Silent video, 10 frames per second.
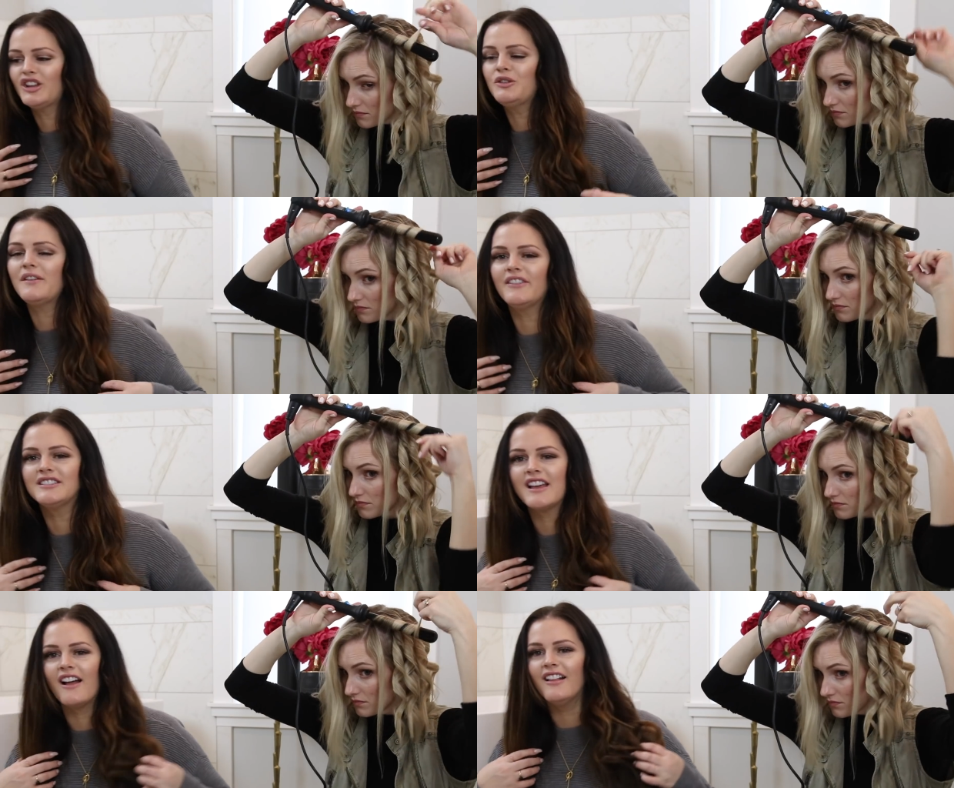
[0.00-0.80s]
Speaker 1: Can you
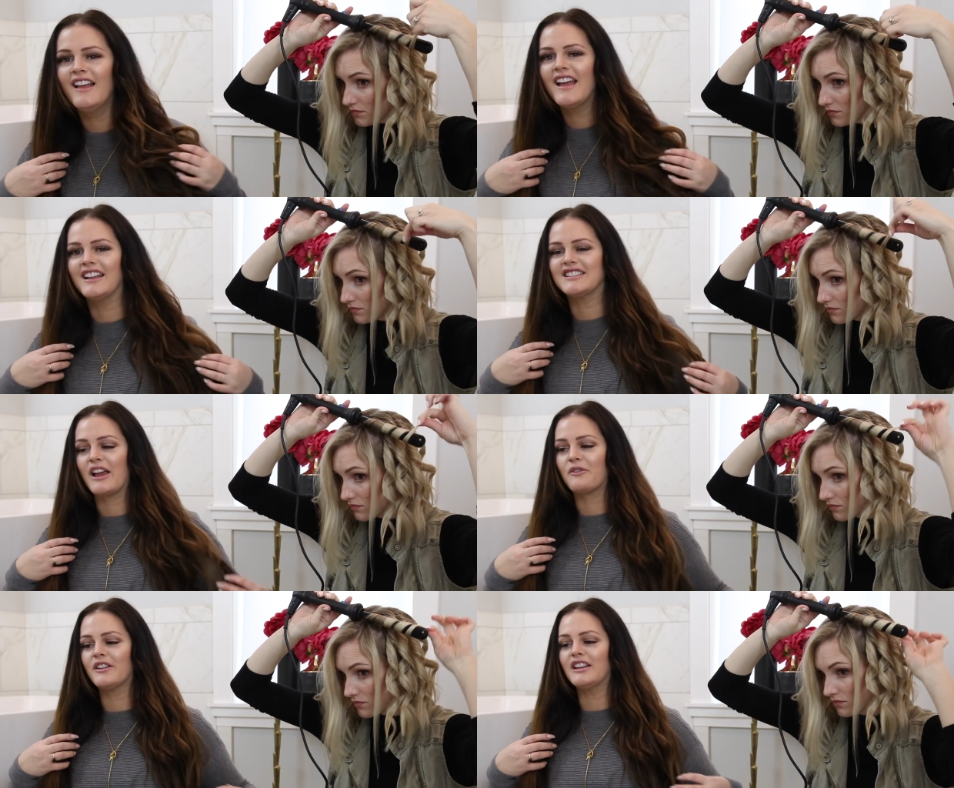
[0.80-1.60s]
even tell? It's
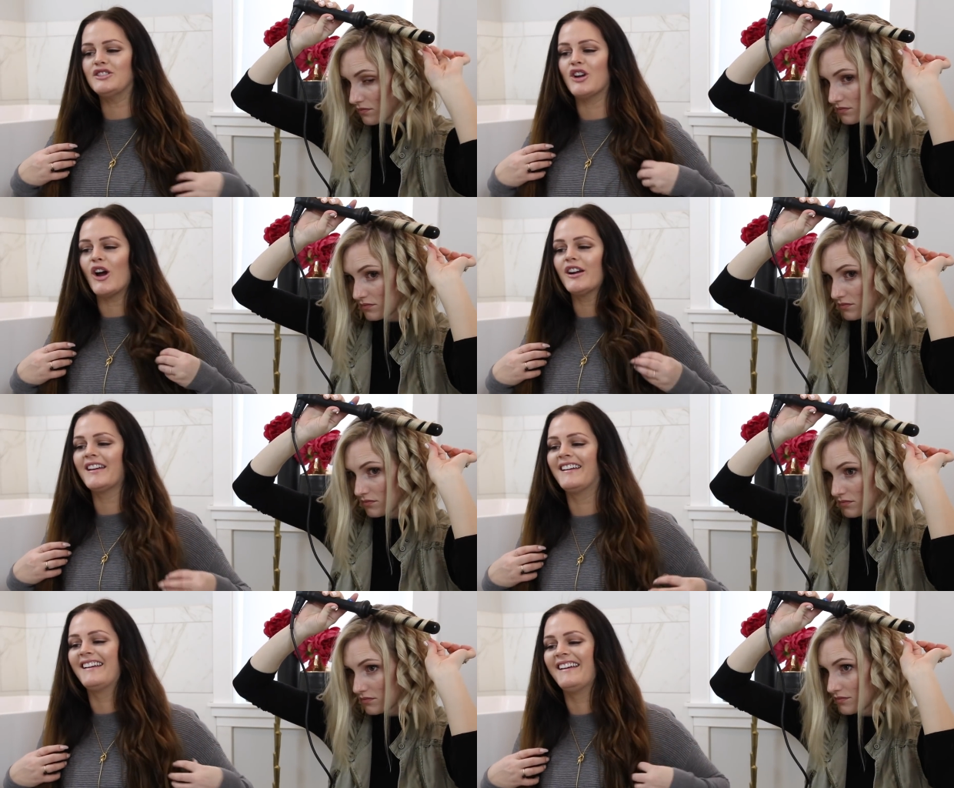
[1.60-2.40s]
like really
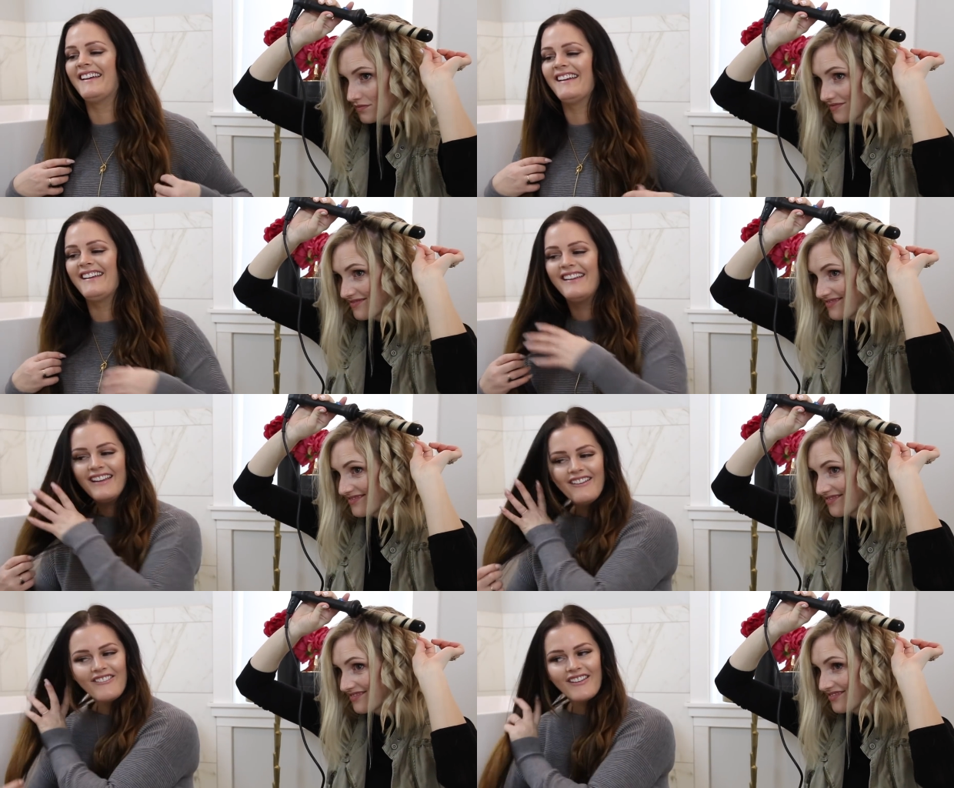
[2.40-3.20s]
dark.
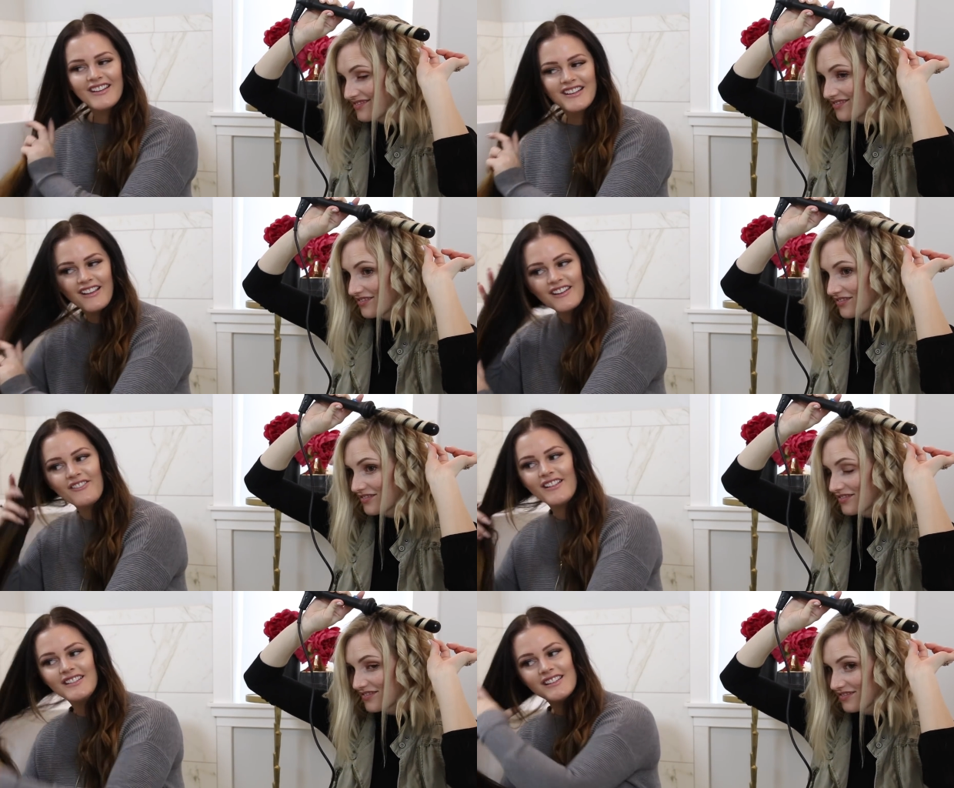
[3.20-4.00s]
You can tell the
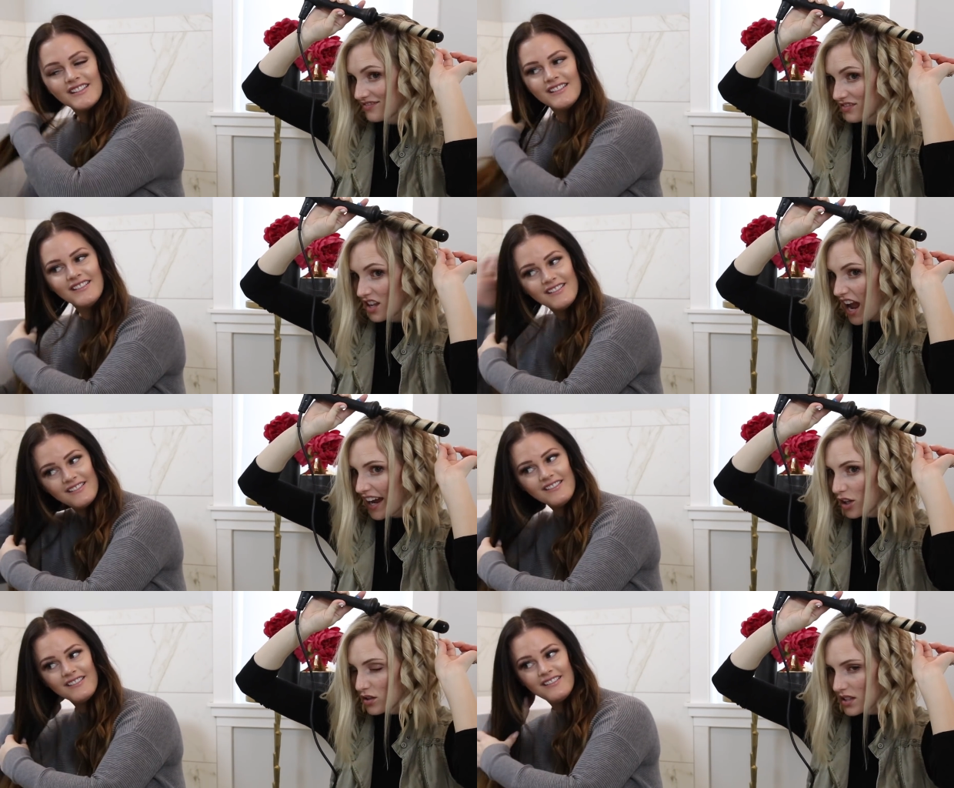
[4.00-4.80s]
difference.
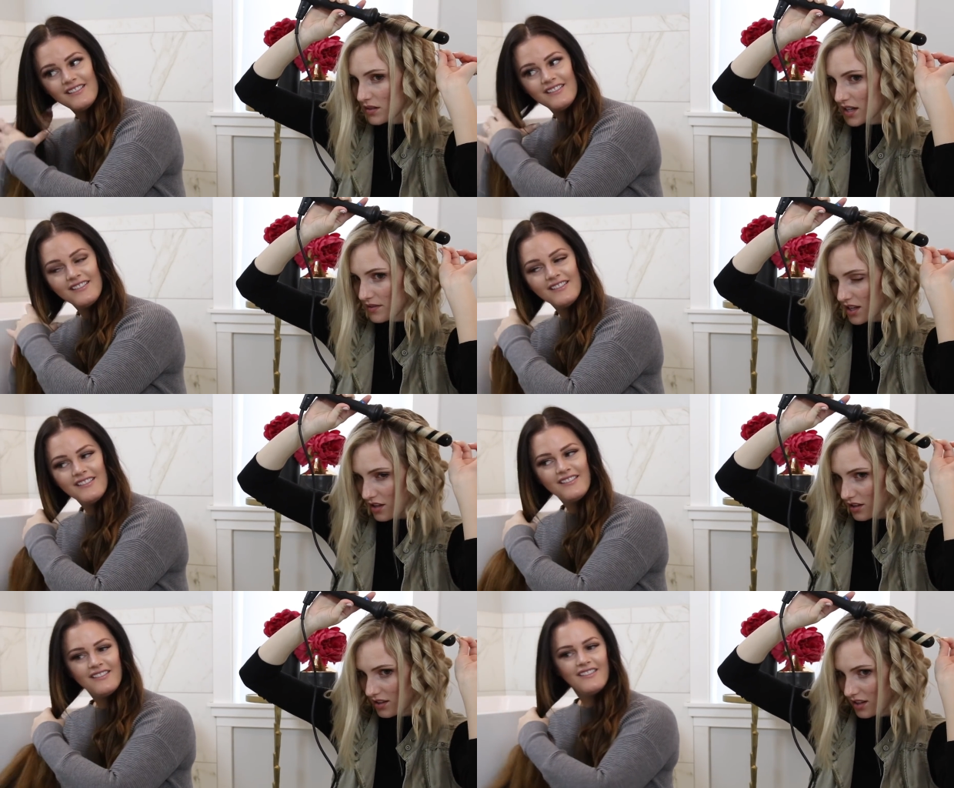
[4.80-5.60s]
Speaker 2: I know, sometimes
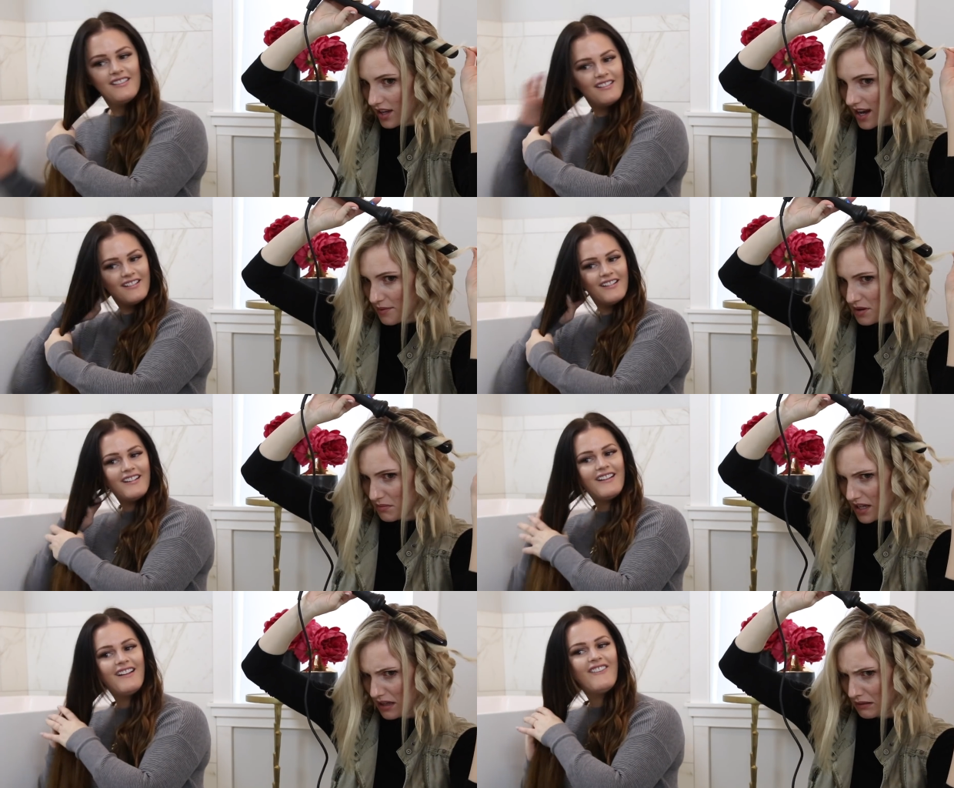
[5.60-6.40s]
I look in the camera
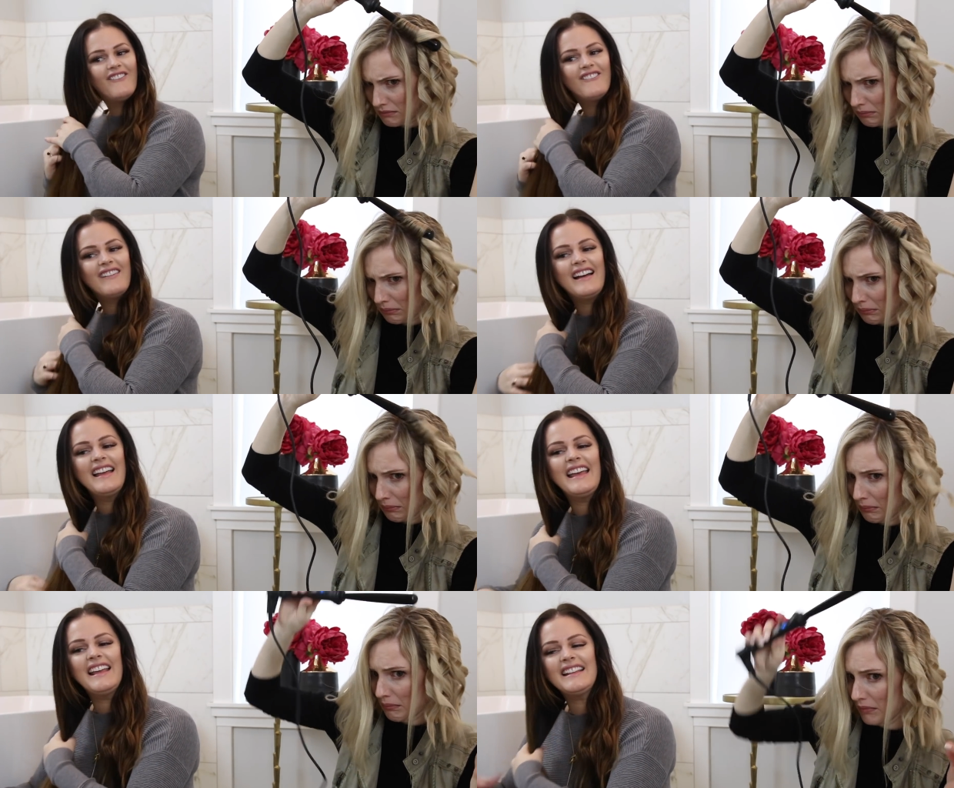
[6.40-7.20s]
and I'm like,
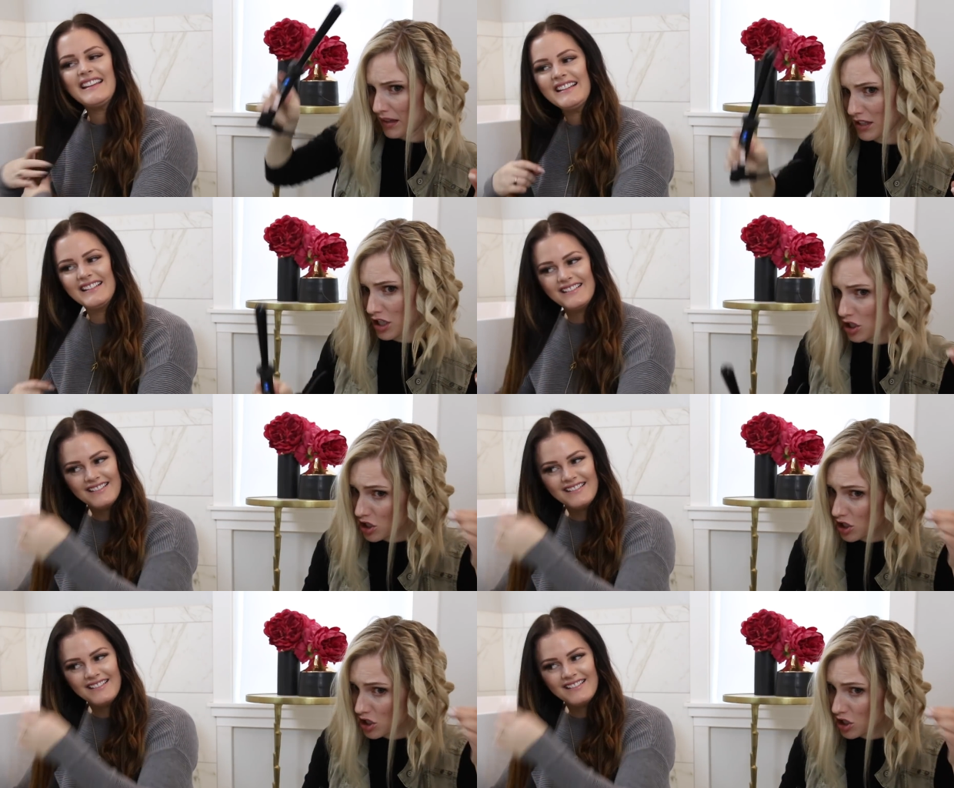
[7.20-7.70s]
Speaker 1: what?